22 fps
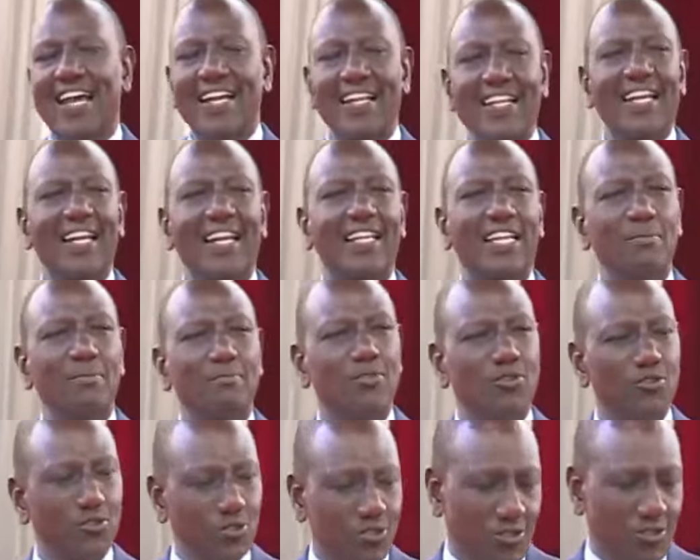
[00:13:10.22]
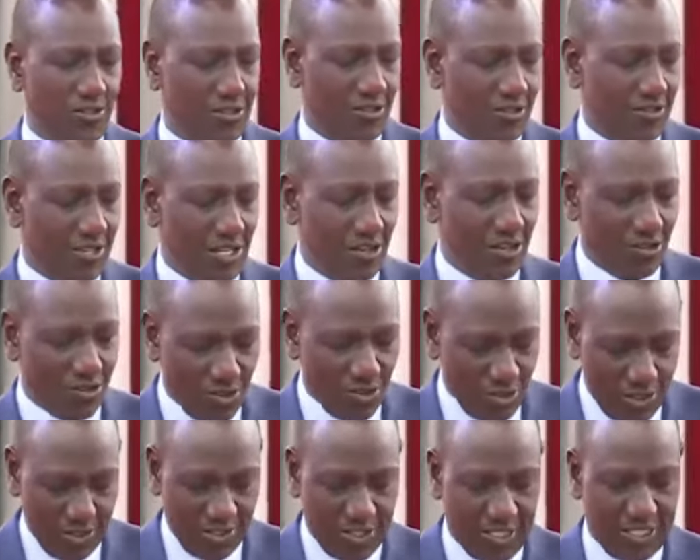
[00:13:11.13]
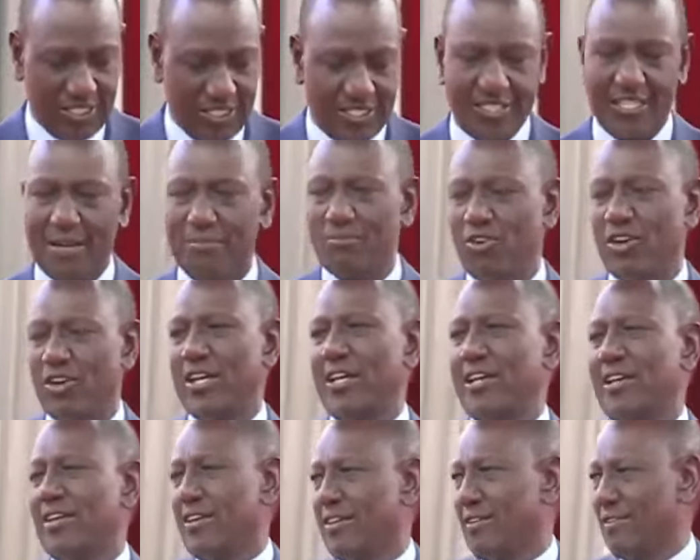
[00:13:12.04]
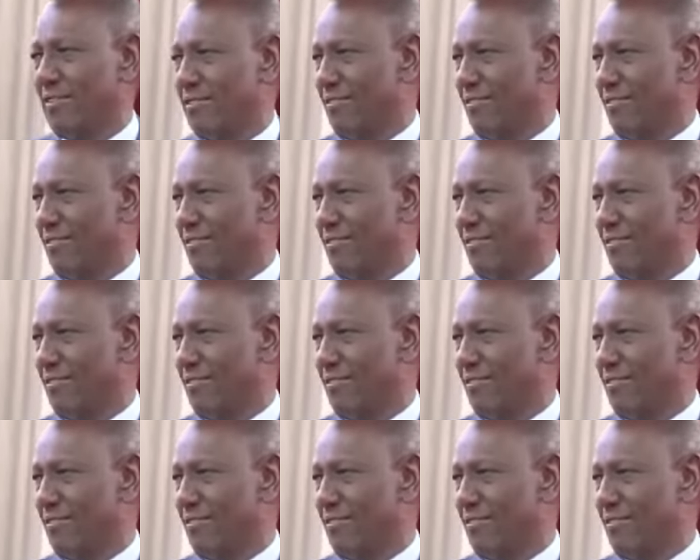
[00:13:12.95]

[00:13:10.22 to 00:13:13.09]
Daniel Kipruto Kirongosi Samoe,